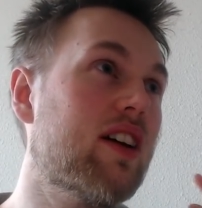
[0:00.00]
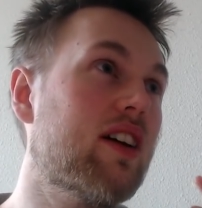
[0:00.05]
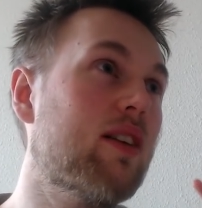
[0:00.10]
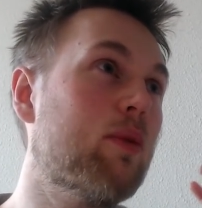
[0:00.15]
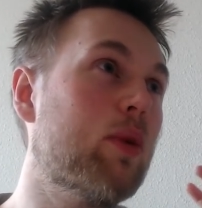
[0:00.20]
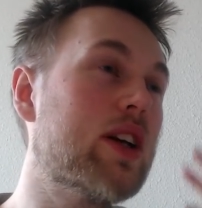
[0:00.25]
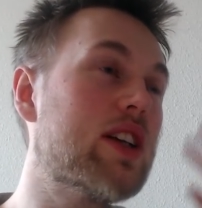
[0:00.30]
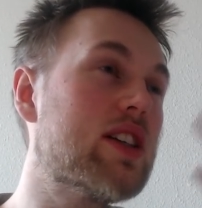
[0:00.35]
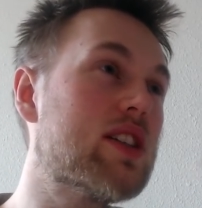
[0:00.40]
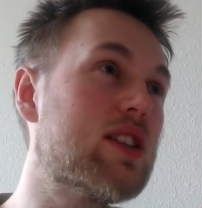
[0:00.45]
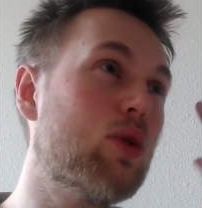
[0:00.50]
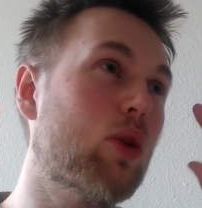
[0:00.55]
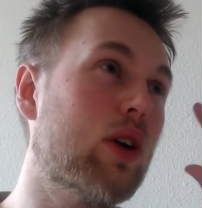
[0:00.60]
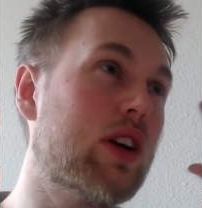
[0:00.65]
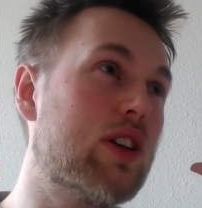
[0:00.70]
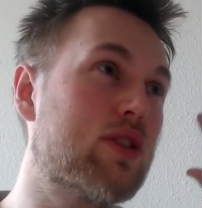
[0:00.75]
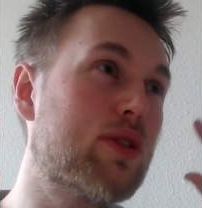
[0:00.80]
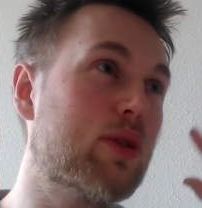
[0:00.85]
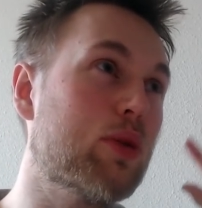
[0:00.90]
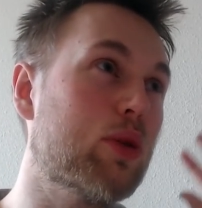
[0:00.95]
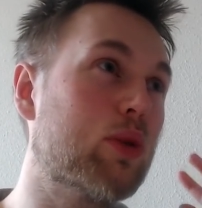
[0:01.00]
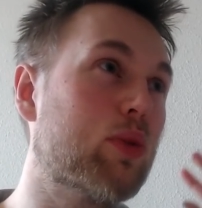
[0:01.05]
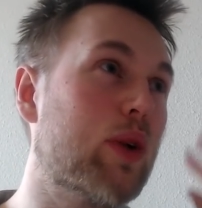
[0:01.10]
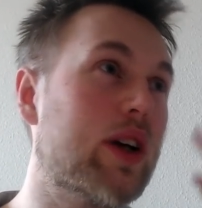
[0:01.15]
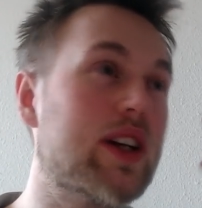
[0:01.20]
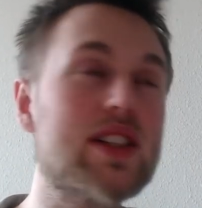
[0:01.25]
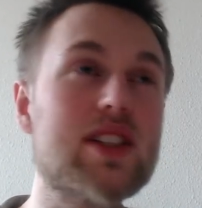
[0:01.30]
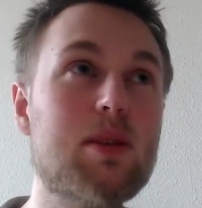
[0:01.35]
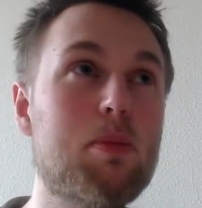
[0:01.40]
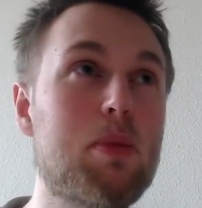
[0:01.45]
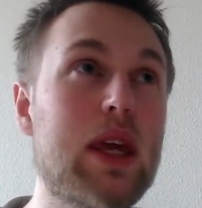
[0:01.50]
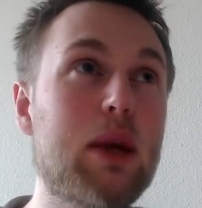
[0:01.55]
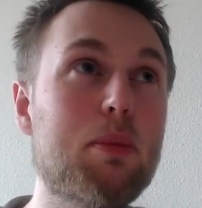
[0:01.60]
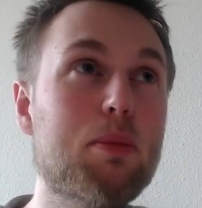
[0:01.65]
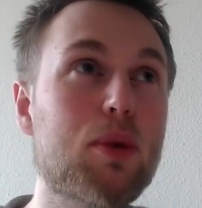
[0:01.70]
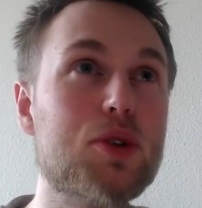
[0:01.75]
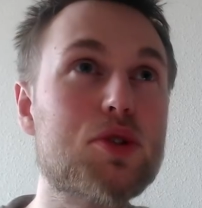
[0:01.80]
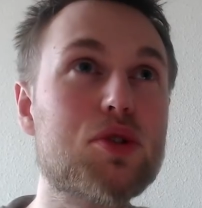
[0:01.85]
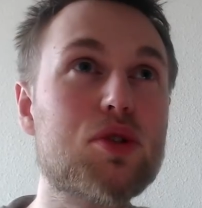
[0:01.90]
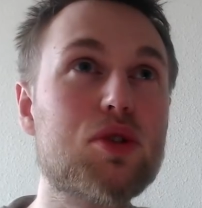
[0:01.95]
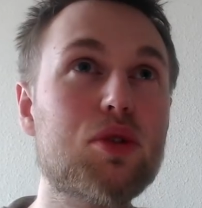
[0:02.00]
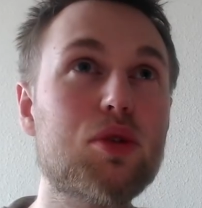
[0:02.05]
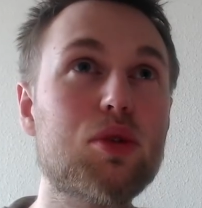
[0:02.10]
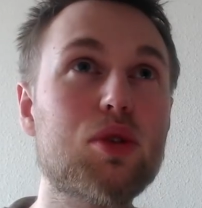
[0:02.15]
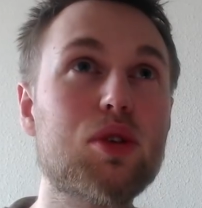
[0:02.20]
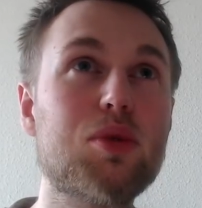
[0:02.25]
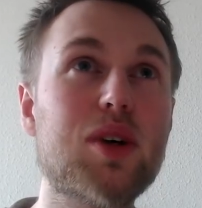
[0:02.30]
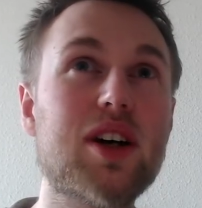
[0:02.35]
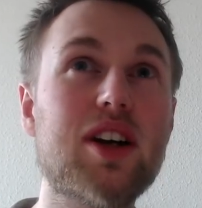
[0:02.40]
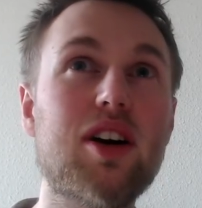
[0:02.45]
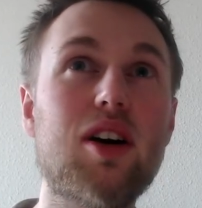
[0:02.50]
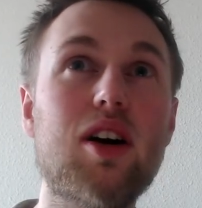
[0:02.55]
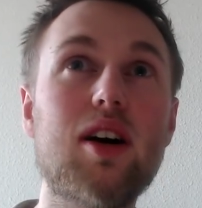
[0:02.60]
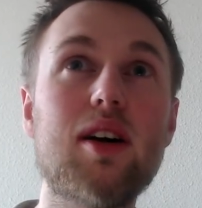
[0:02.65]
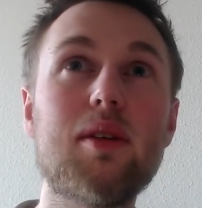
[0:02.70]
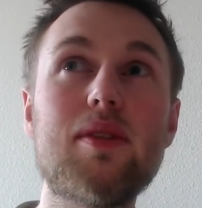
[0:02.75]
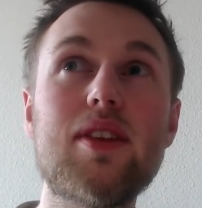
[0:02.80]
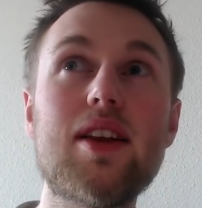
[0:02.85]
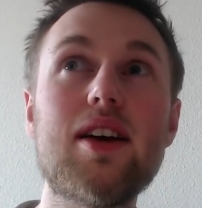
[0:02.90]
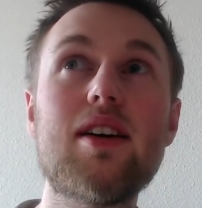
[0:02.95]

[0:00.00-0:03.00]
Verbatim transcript: what is your truth, what is the people's truth, what are